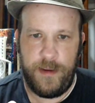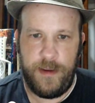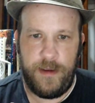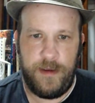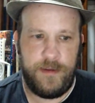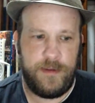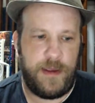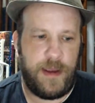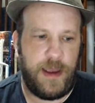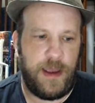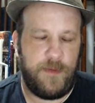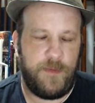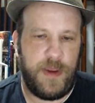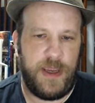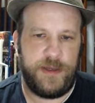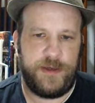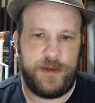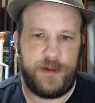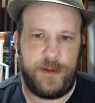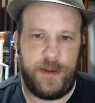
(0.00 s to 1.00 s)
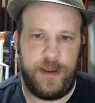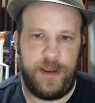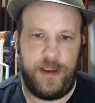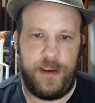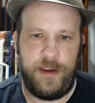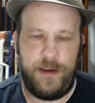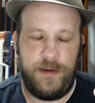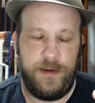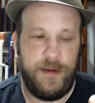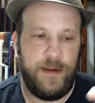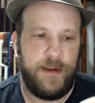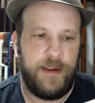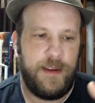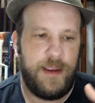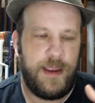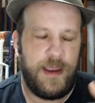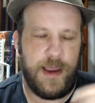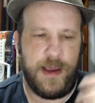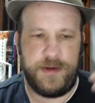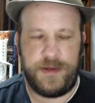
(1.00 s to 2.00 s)
That basically,
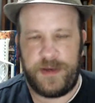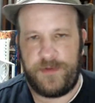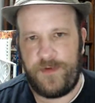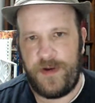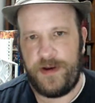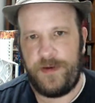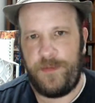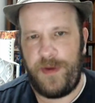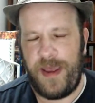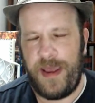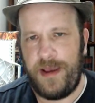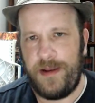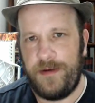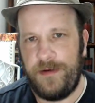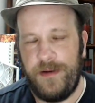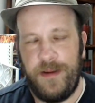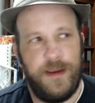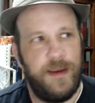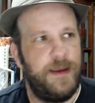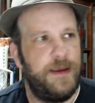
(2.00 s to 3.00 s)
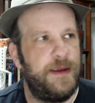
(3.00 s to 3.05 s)
he hands his friend a pen.